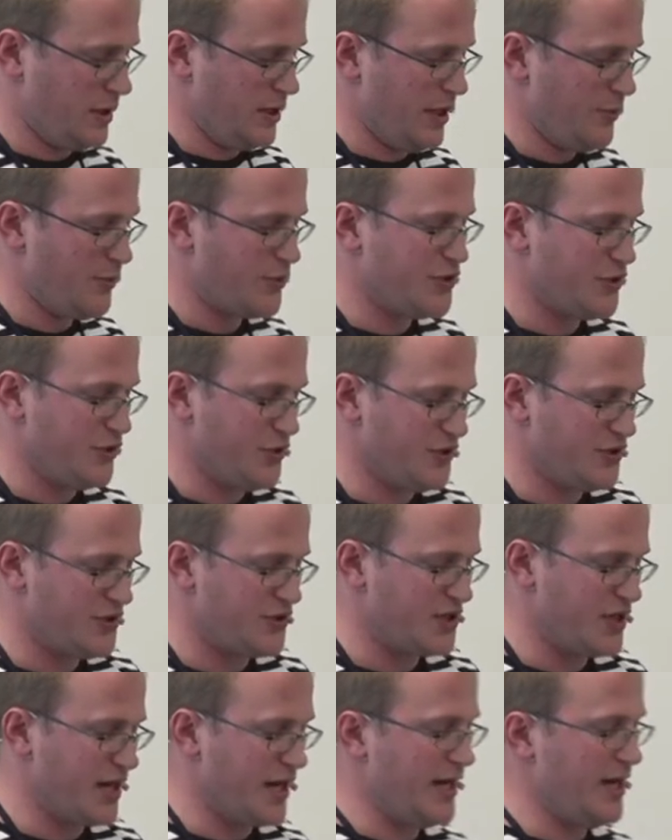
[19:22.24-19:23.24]
that
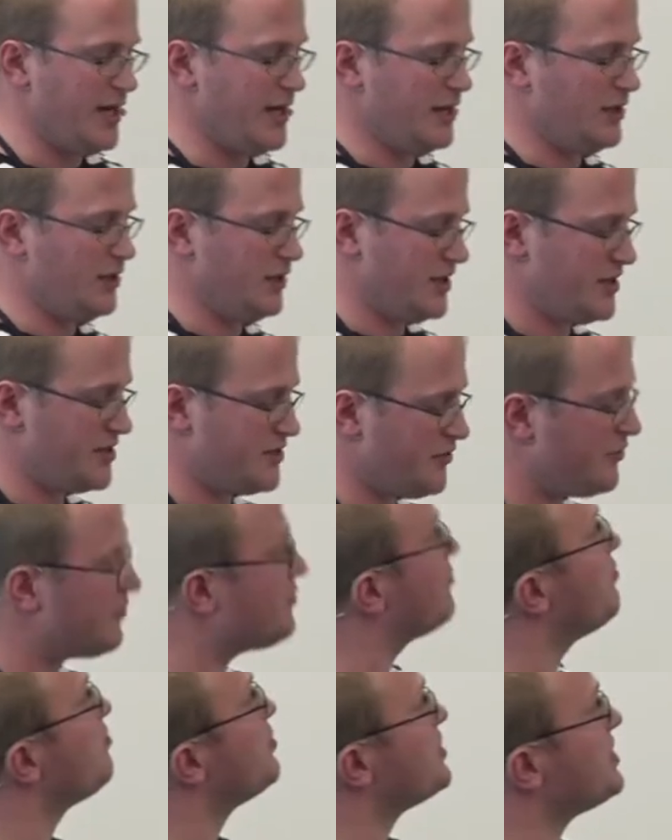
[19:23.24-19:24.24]
returns a list of
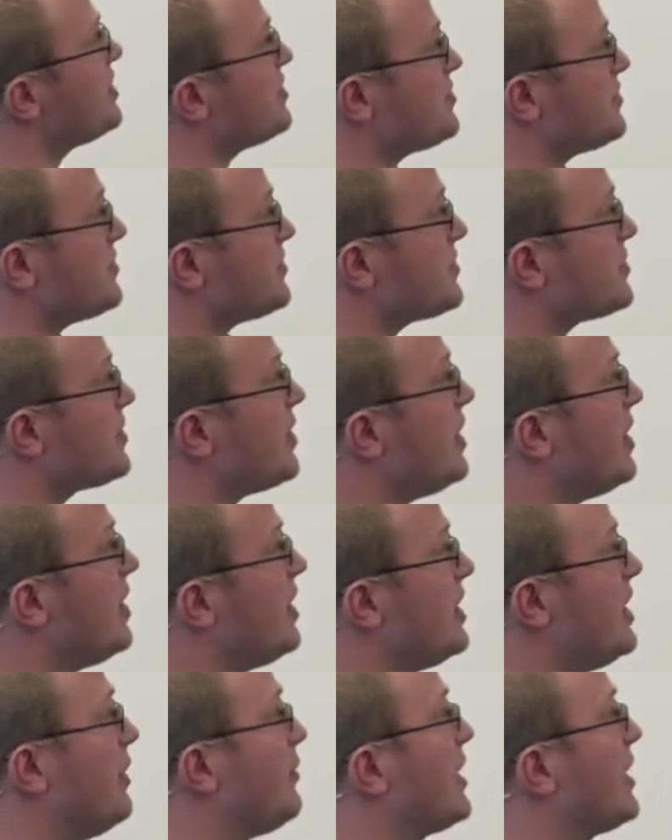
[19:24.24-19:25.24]
positions. Now